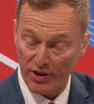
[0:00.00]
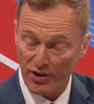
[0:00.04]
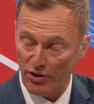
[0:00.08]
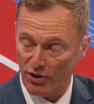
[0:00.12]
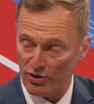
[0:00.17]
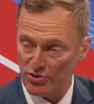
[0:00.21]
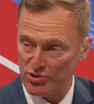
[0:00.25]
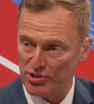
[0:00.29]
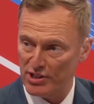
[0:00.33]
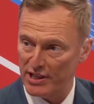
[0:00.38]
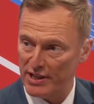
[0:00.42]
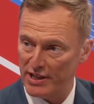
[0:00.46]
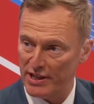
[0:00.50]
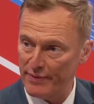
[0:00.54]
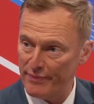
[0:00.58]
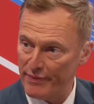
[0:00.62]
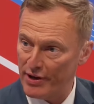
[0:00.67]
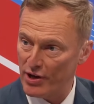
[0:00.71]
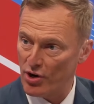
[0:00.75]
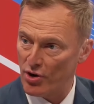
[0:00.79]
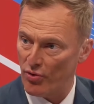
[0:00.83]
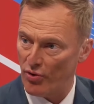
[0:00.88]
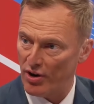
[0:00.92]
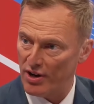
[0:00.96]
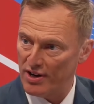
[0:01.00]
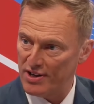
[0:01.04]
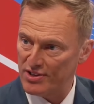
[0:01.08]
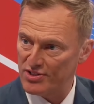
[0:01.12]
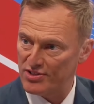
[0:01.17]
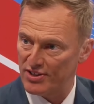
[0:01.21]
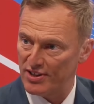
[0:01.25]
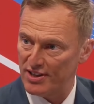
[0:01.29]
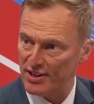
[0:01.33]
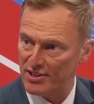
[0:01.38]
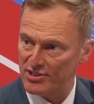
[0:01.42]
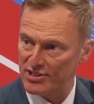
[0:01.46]
of the cost of living
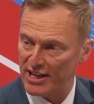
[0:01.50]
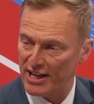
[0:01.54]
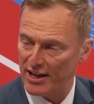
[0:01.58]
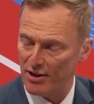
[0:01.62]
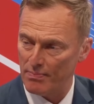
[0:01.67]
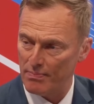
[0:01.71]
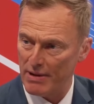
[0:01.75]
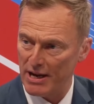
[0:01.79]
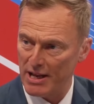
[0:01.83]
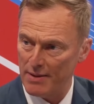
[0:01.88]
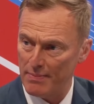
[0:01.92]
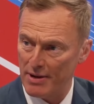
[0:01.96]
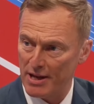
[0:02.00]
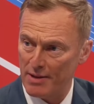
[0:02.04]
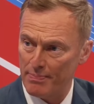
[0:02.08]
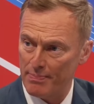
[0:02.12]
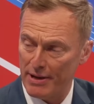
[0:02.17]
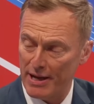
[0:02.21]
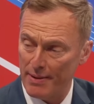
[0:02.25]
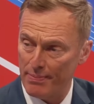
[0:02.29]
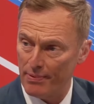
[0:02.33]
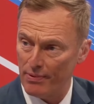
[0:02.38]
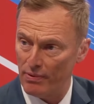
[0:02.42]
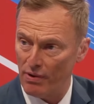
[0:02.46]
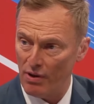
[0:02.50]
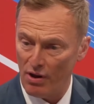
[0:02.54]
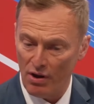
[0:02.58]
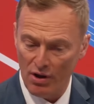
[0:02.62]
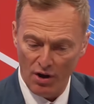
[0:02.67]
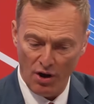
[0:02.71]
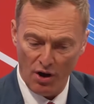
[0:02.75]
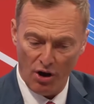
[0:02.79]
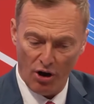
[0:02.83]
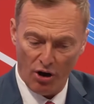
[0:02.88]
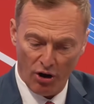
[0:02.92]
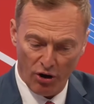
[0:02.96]
crisis, how many people
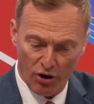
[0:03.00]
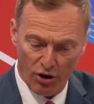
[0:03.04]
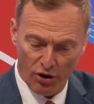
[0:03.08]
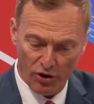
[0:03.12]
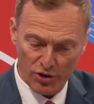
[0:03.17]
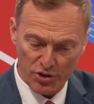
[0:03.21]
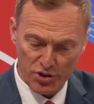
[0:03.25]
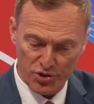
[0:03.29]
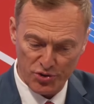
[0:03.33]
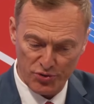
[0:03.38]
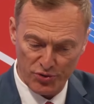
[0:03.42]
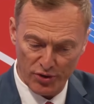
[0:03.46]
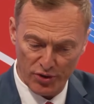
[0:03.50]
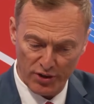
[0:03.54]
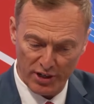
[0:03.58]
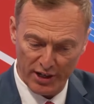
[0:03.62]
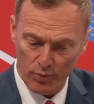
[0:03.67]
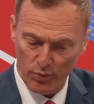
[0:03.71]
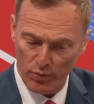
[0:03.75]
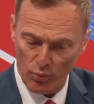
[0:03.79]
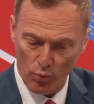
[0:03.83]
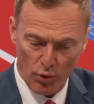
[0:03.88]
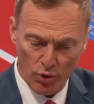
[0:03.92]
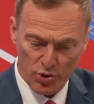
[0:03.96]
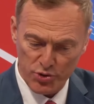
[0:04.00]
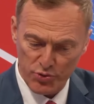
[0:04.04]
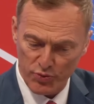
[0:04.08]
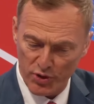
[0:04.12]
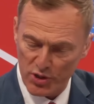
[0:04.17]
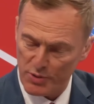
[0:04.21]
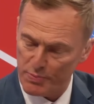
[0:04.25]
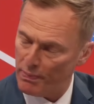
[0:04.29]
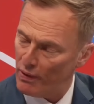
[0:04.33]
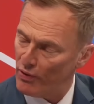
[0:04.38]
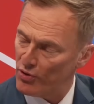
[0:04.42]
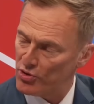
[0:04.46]
are struggling. What's the
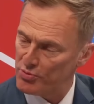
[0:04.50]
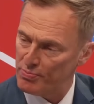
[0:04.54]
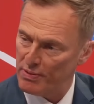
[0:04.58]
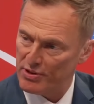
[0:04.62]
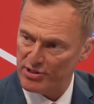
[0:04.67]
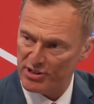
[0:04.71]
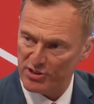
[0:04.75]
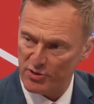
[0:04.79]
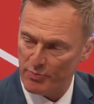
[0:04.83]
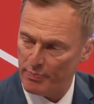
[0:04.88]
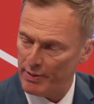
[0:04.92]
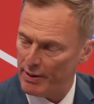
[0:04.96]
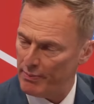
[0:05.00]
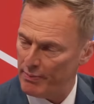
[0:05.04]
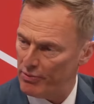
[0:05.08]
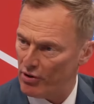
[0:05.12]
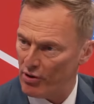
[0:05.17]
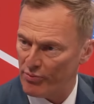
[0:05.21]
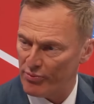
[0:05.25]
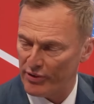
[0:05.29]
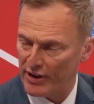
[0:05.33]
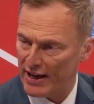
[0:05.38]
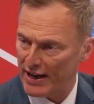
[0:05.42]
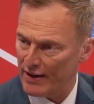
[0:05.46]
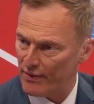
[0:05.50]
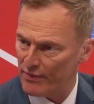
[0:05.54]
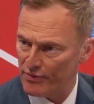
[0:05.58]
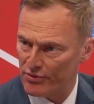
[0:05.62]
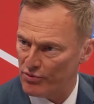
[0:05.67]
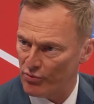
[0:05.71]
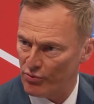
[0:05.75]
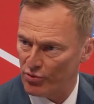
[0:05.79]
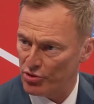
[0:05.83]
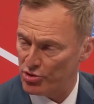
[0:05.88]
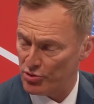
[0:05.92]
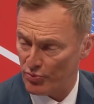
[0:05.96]
response been to people offered
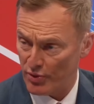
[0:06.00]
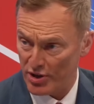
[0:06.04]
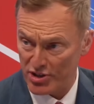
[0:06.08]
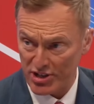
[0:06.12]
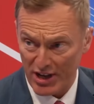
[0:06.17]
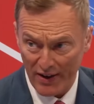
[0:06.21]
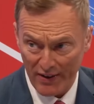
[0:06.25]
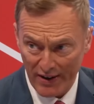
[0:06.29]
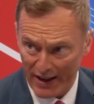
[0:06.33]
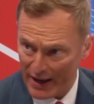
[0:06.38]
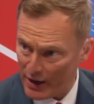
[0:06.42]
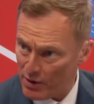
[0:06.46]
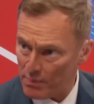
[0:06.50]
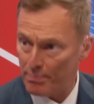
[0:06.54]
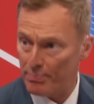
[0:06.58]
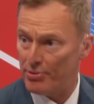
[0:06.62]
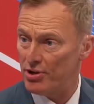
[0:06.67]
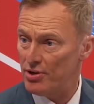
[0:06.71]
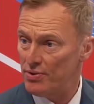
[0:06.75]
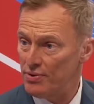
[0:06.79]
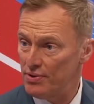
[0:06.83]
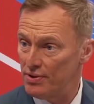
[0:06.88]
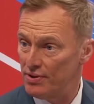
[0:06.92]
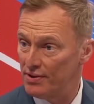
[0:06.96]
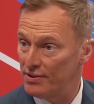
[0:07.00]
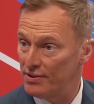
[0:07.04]
out to reach out and help you?